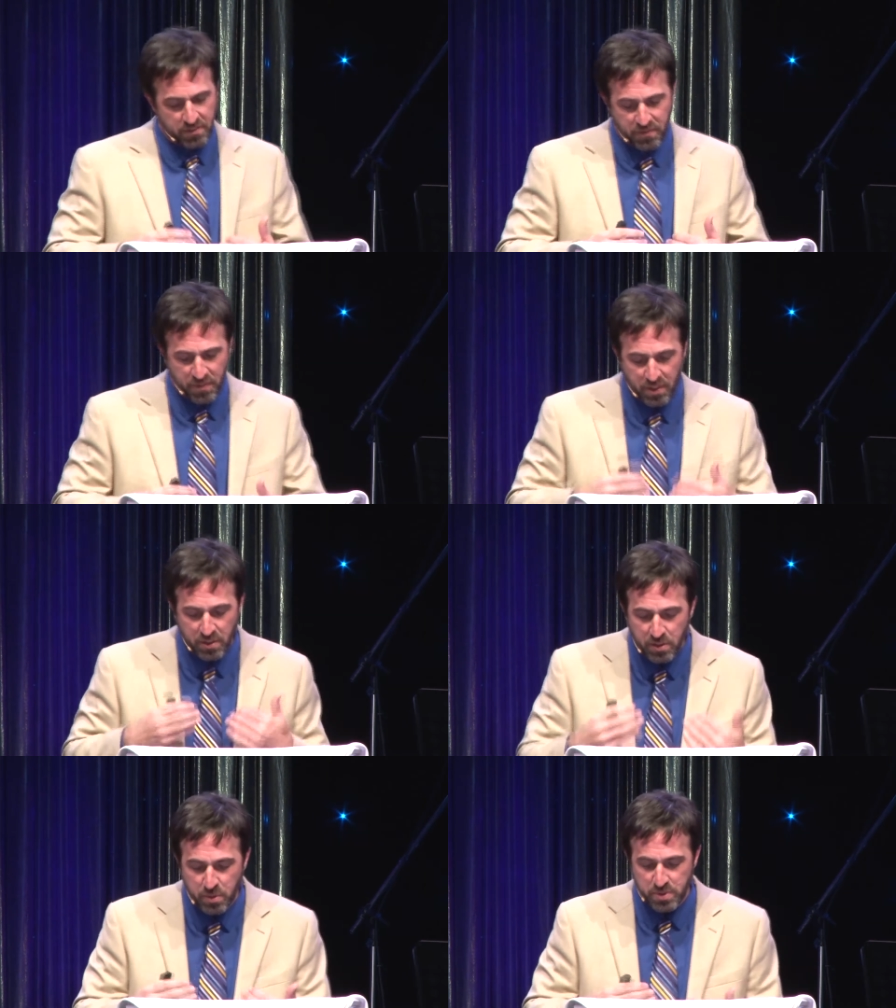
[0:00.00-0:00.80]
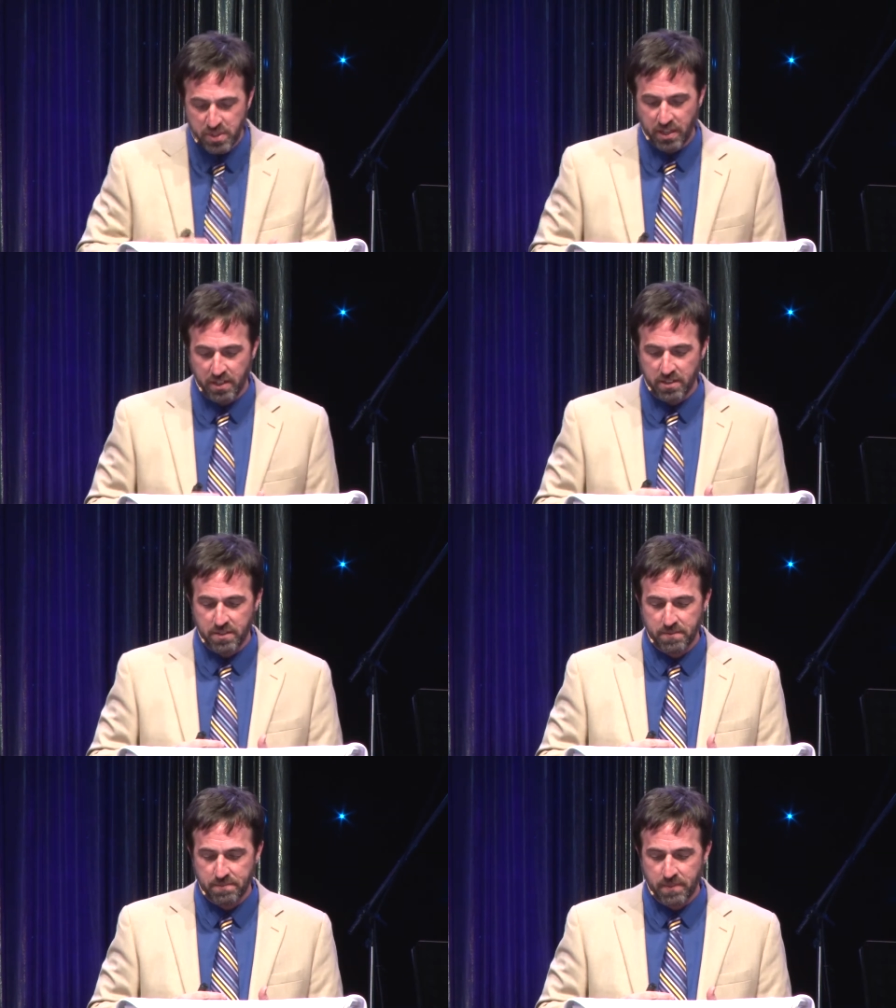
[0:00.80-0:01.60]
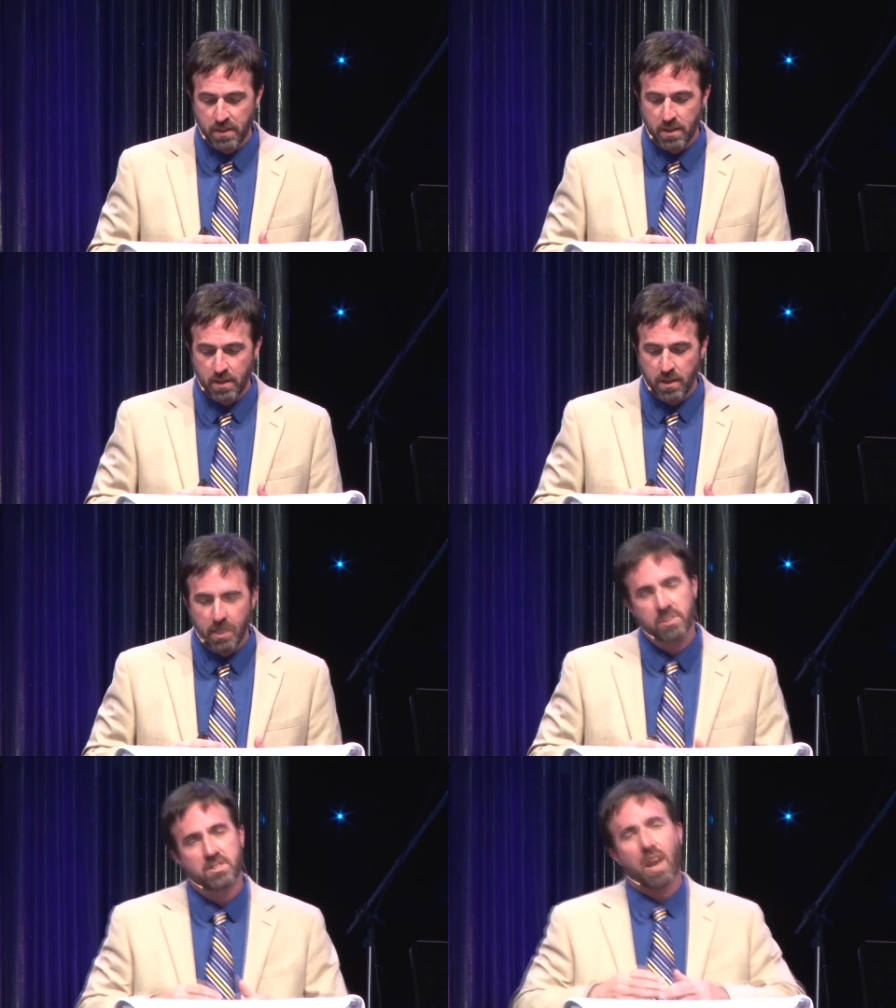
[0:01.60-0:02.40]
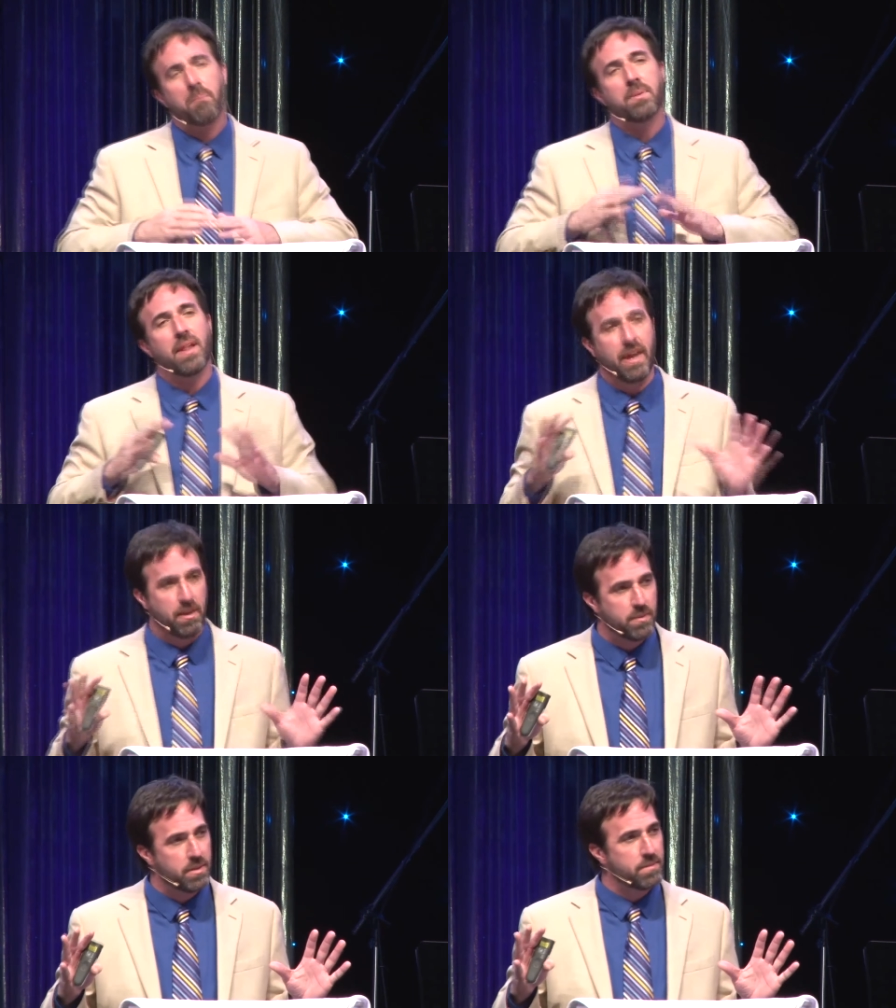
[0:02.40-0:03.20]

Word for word: for the losing. It's not blame,